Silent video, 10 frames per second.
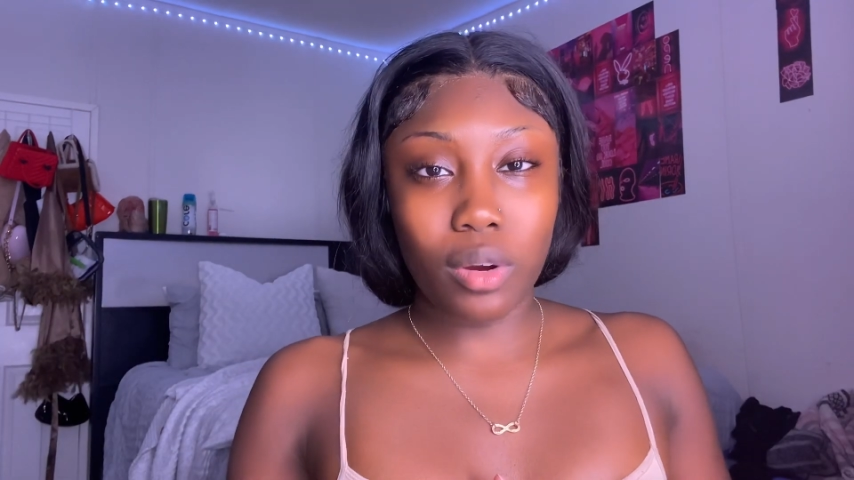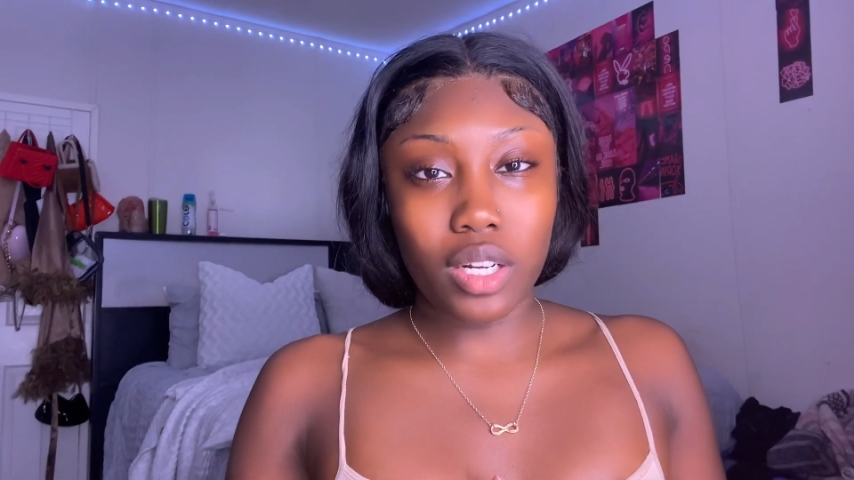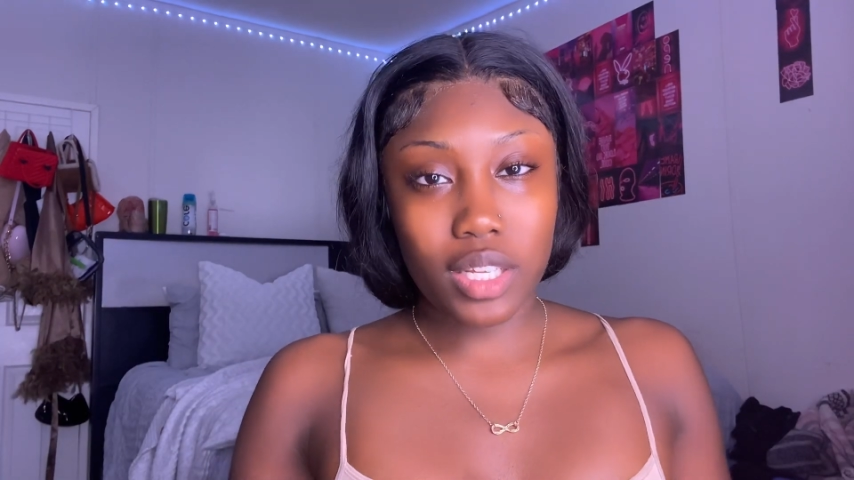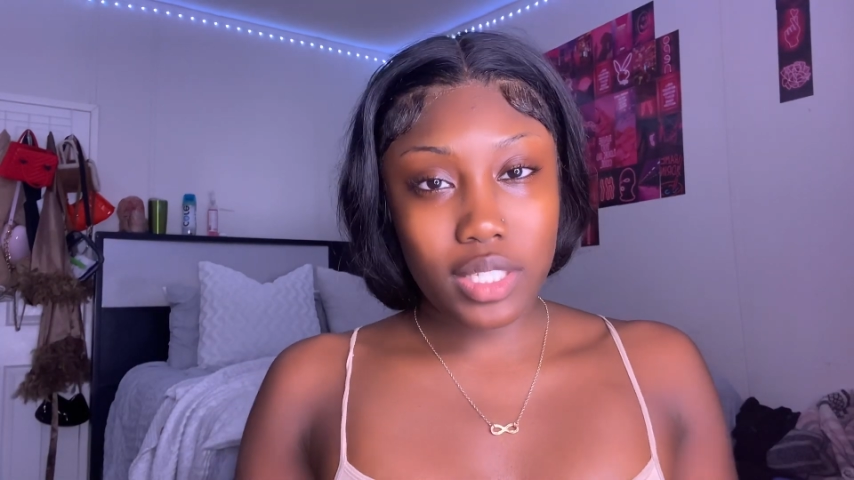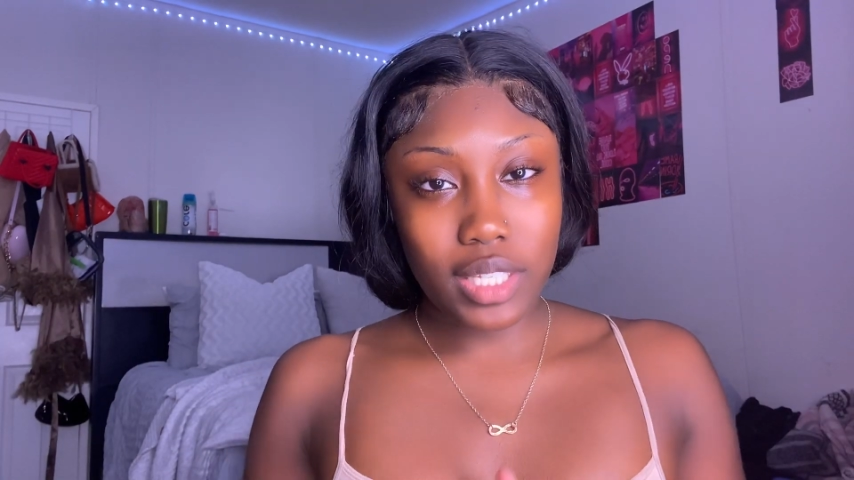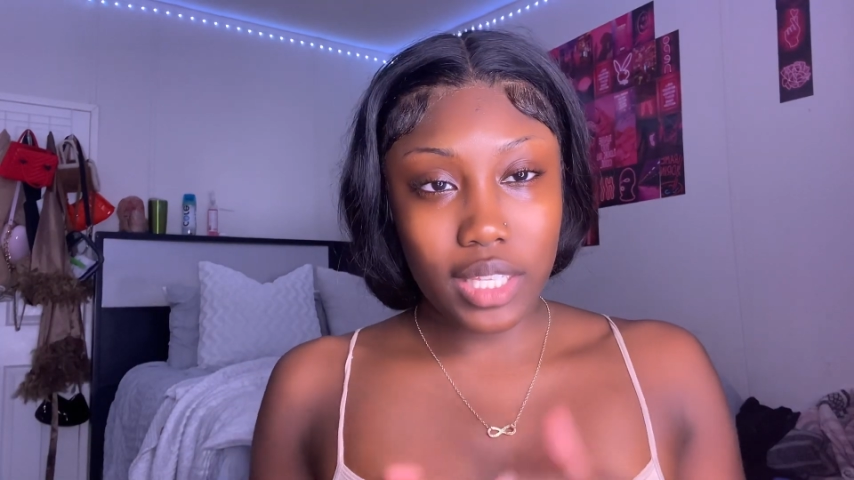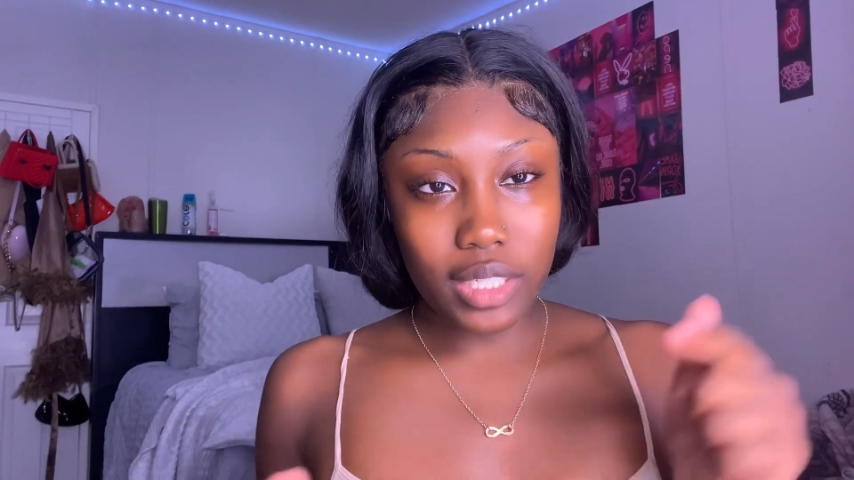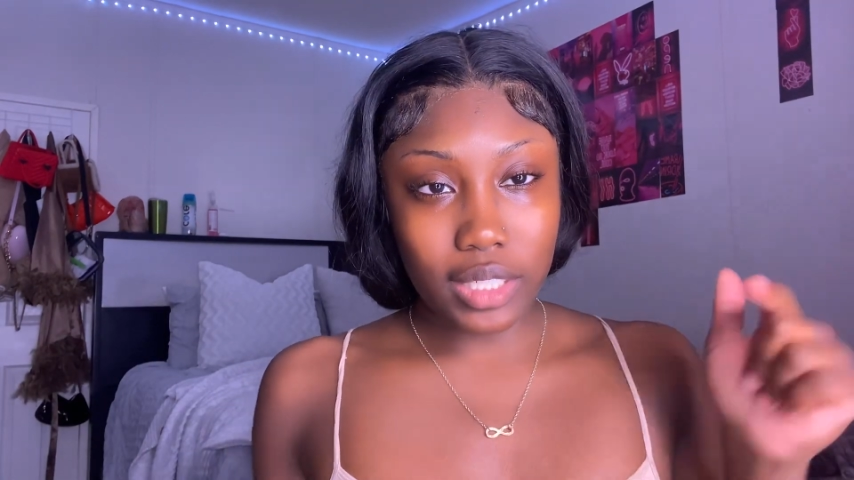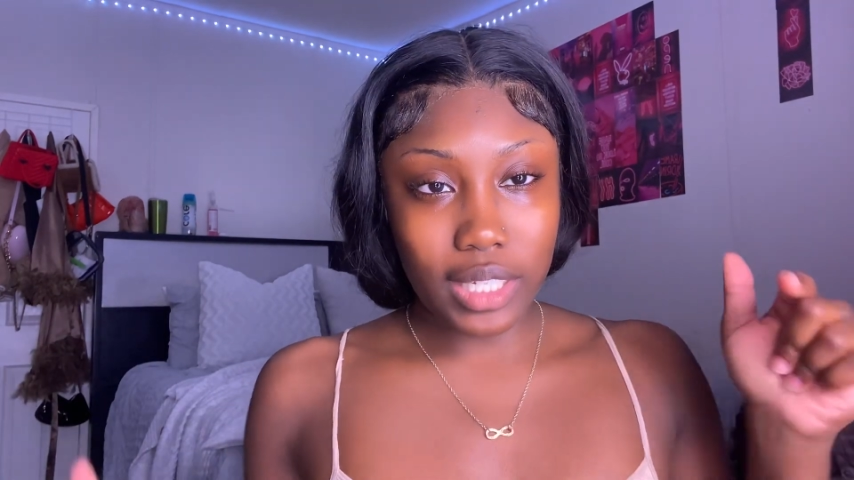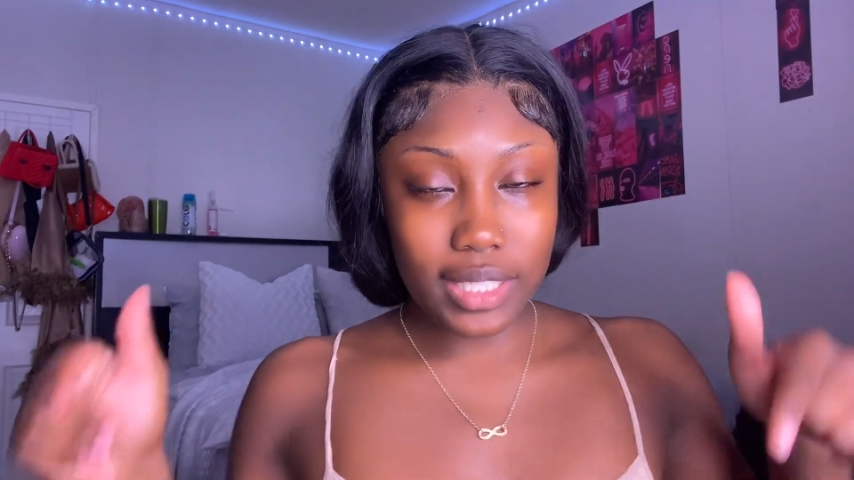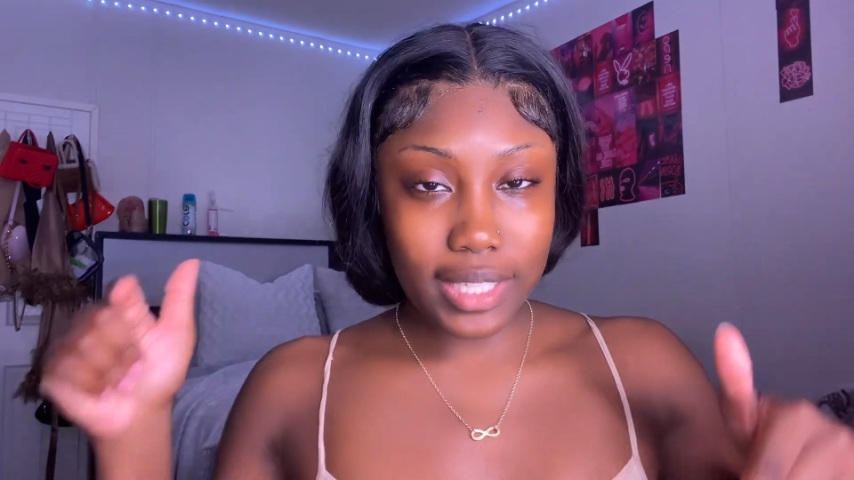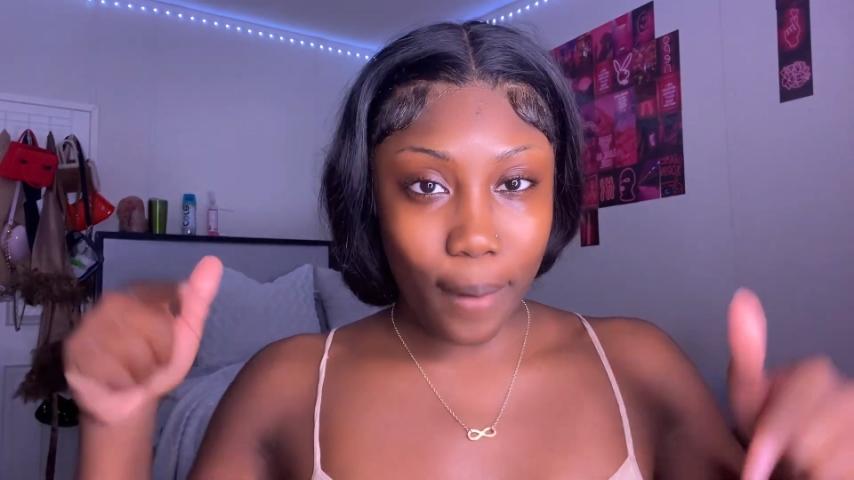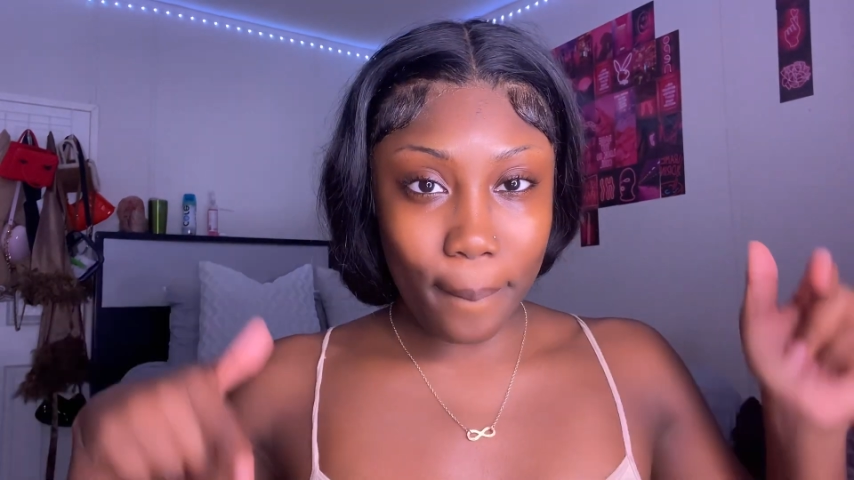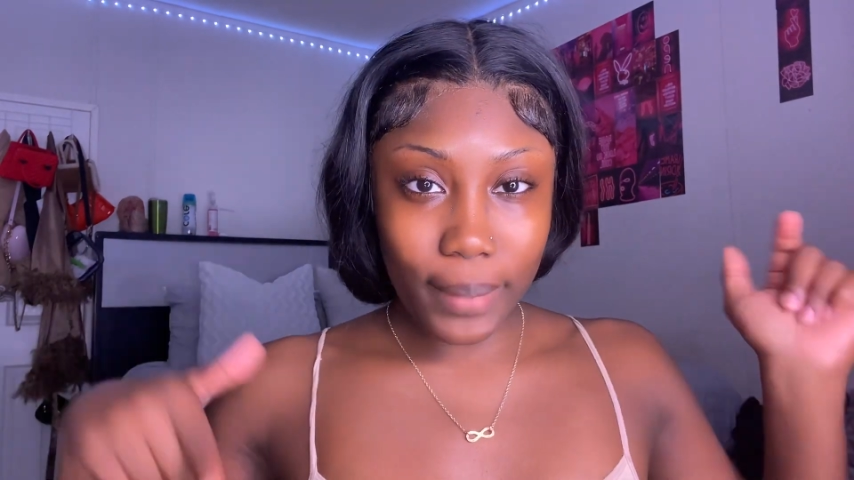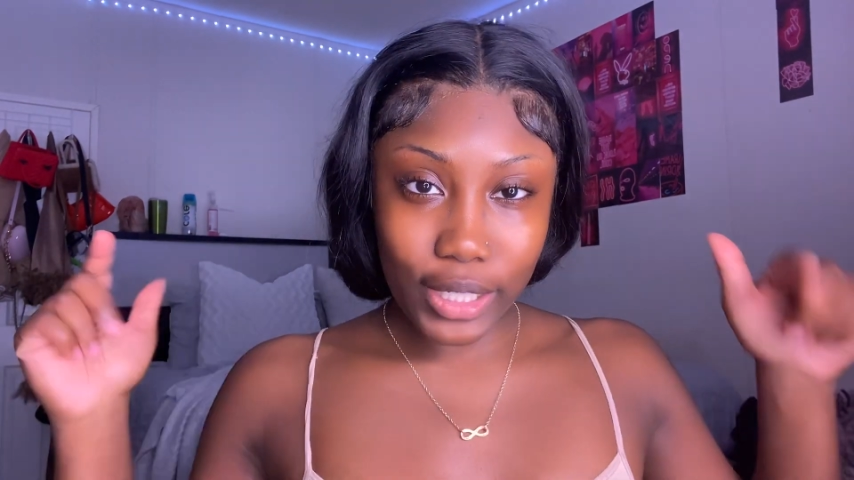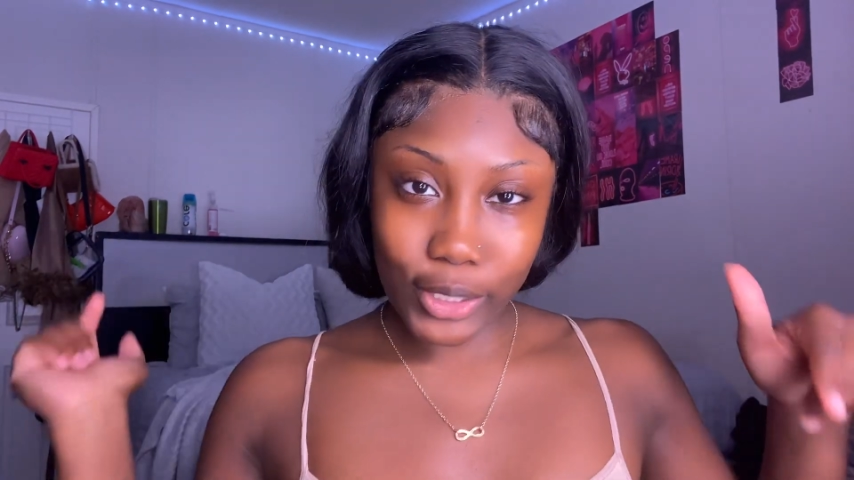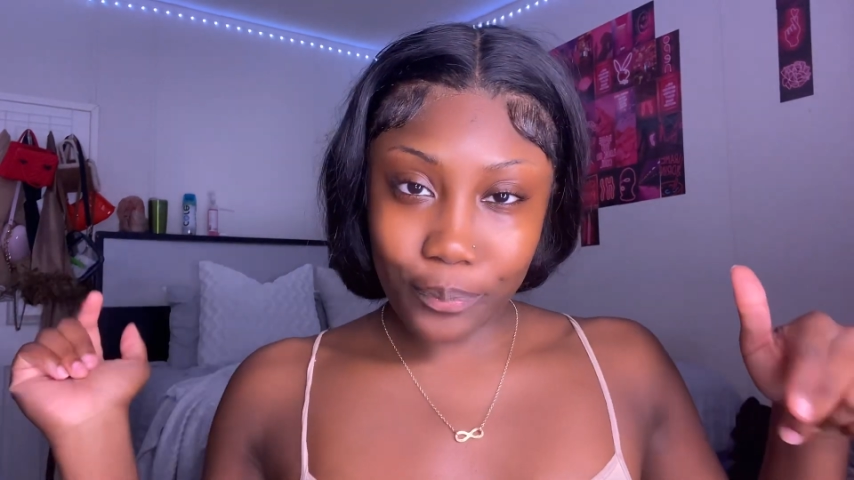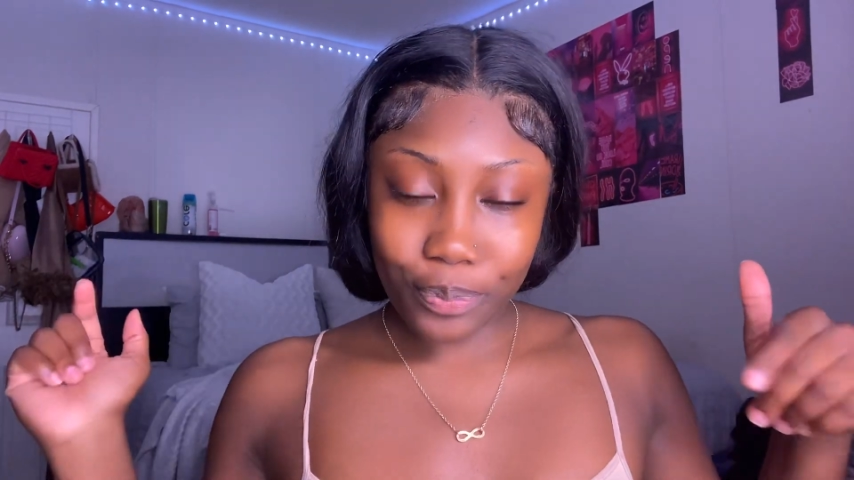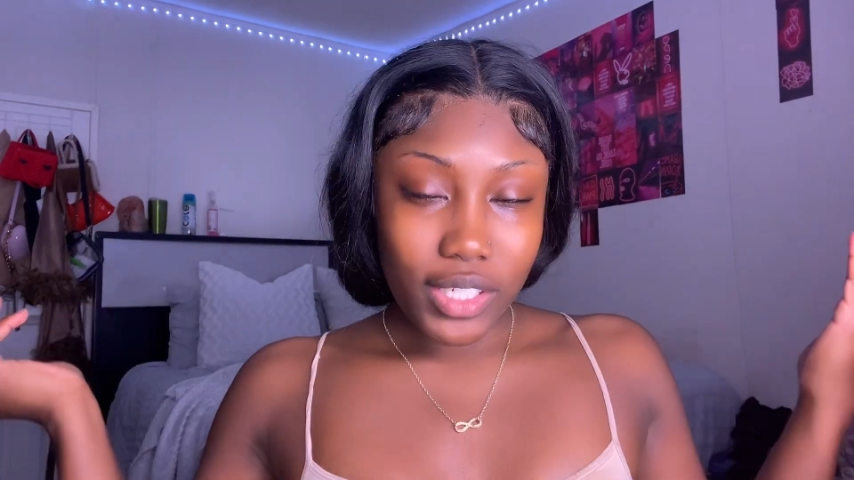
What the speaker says: products in the link down below.